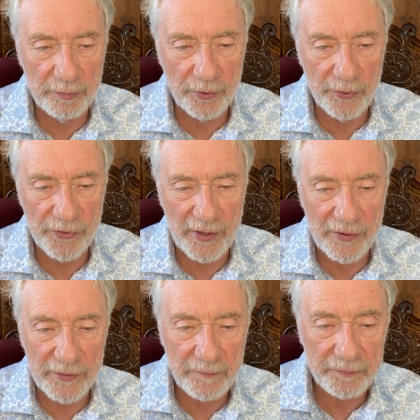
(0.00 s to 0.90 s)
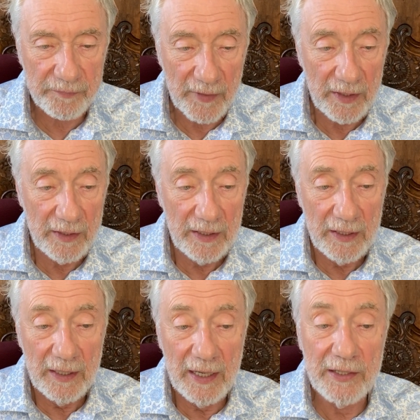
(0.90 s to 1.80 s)
process.
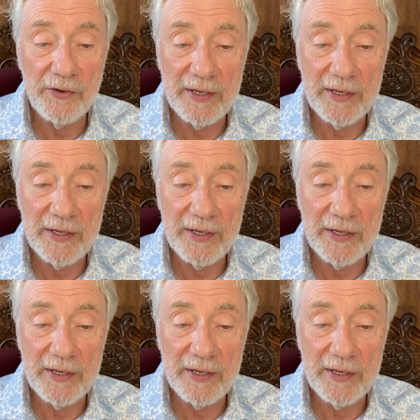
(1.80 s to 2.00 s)
In an